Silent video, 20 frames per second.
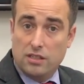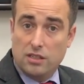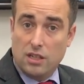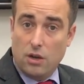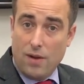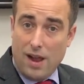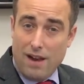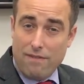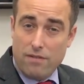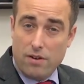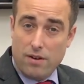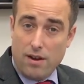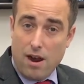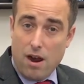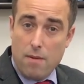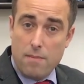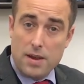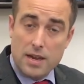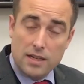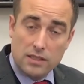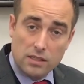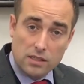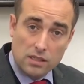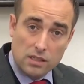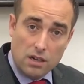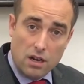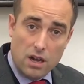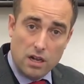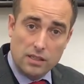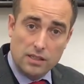So Afro-Caribbean
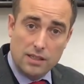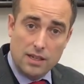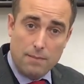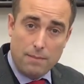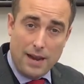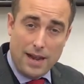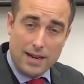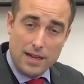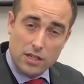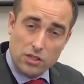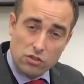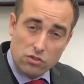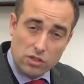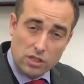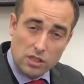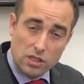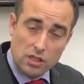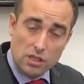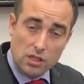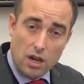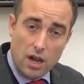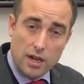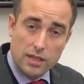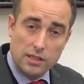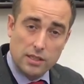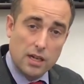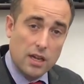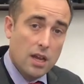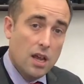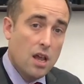Society and Black History
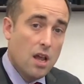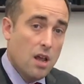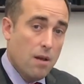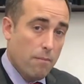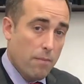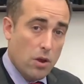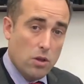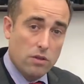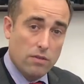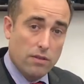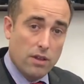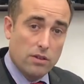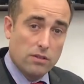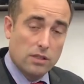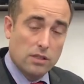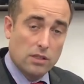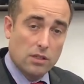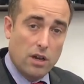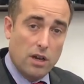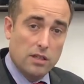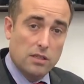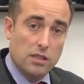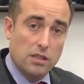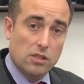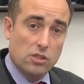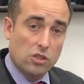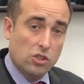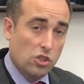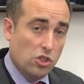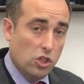Society, both of those societies,
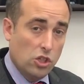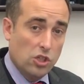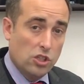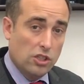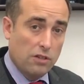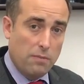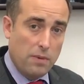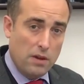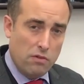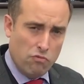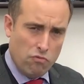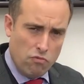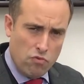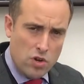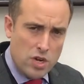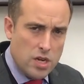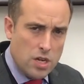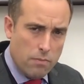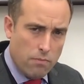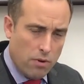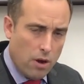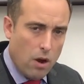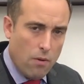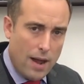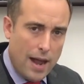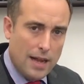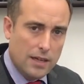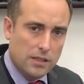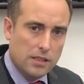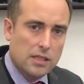the students have been really
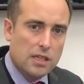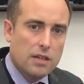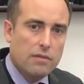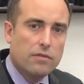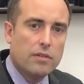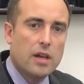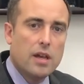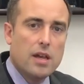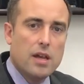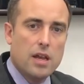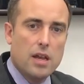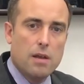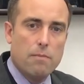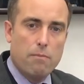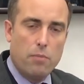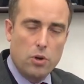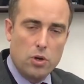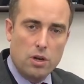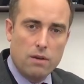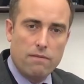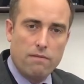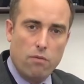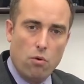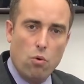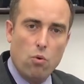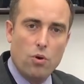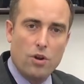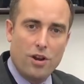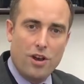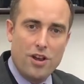proactive in putting
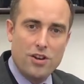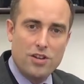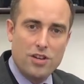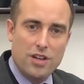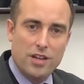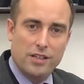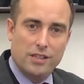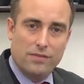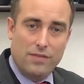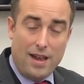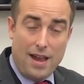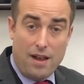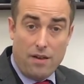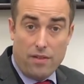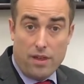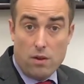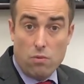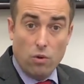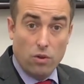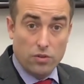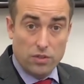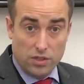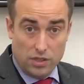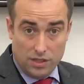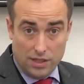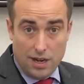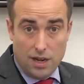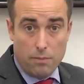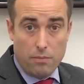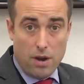forward ideas for how they want to
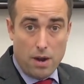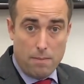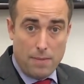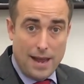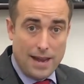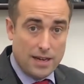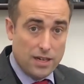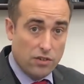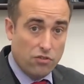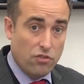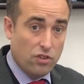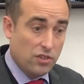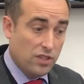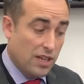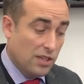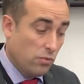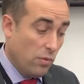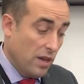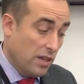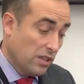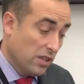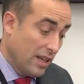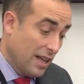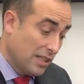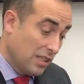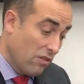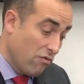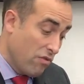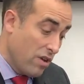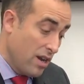celebrate Black Histories next week. So
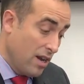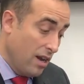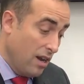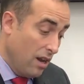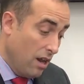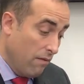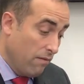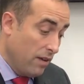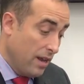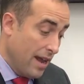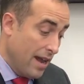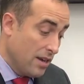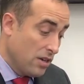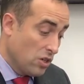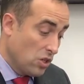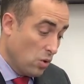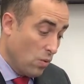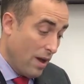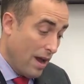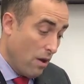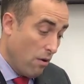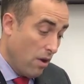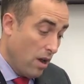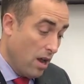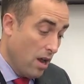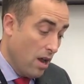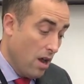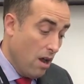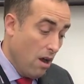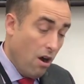that's a really lovely end to
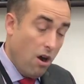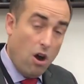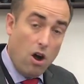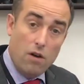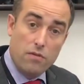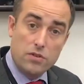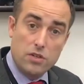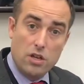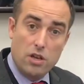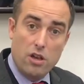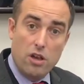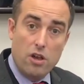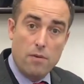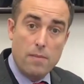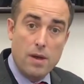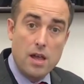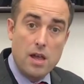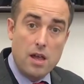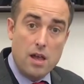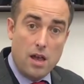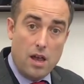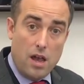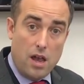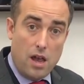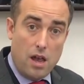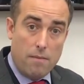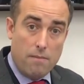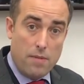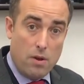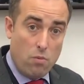our half term
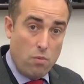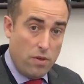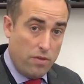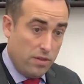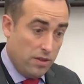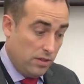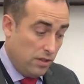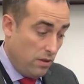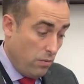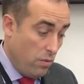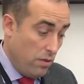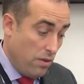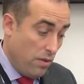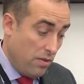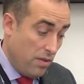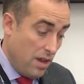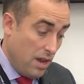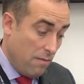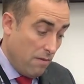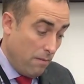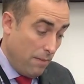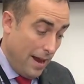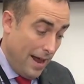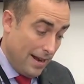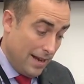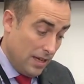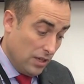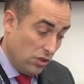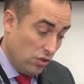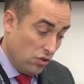with the theme of
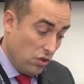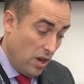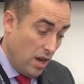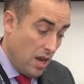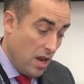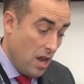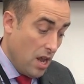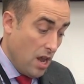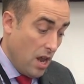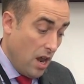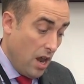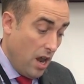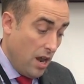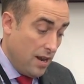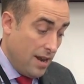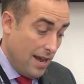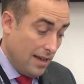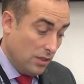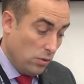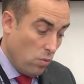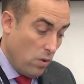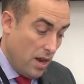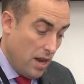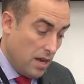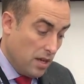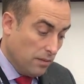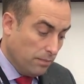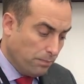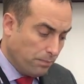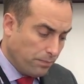Black History next
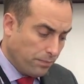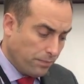week.